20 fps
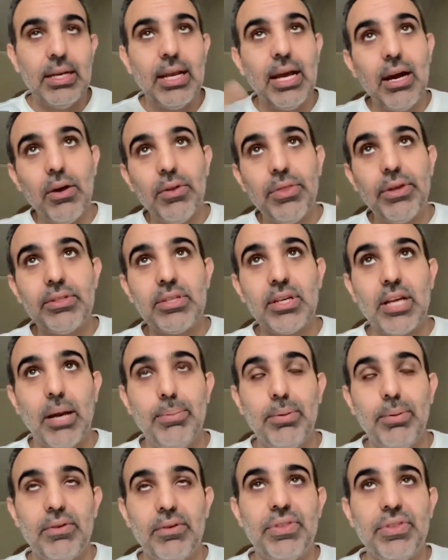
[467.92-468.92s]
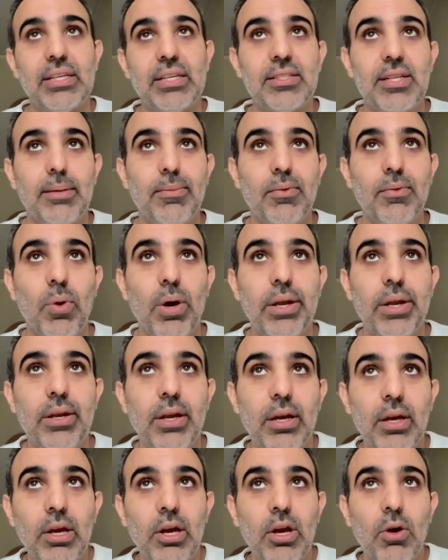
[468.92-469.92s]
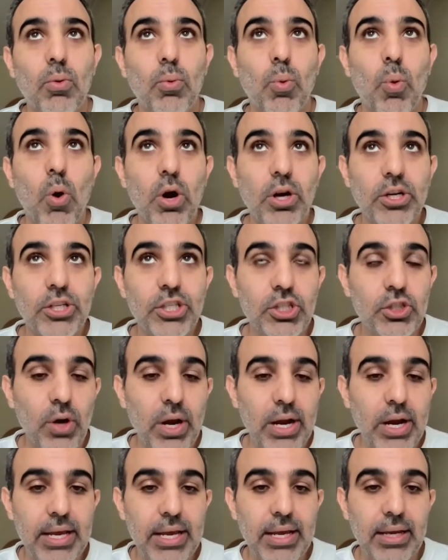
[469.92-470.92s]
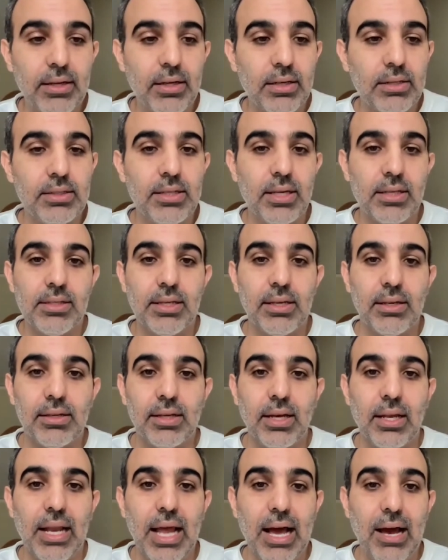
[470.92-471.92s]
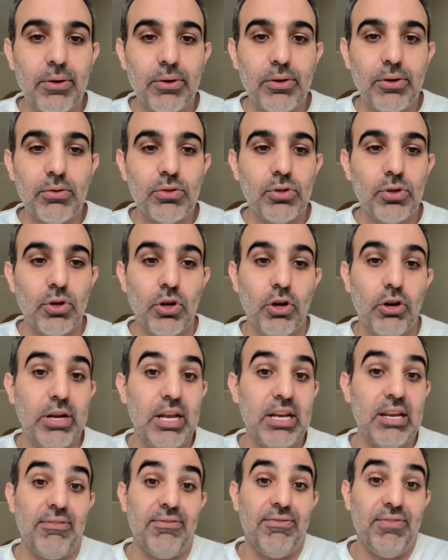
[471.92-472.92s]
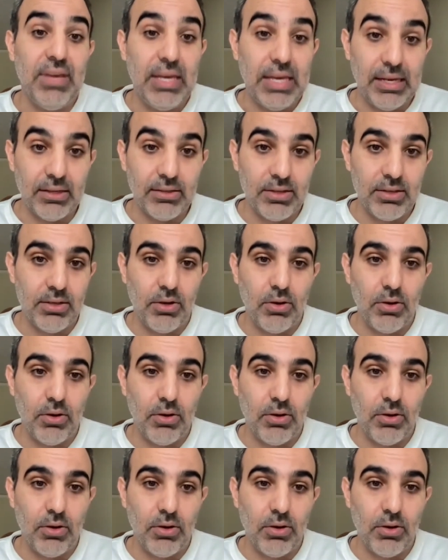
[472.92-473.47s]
Now, there's a couple of things. Number one, wash trading doesn't allow you to earn any fees.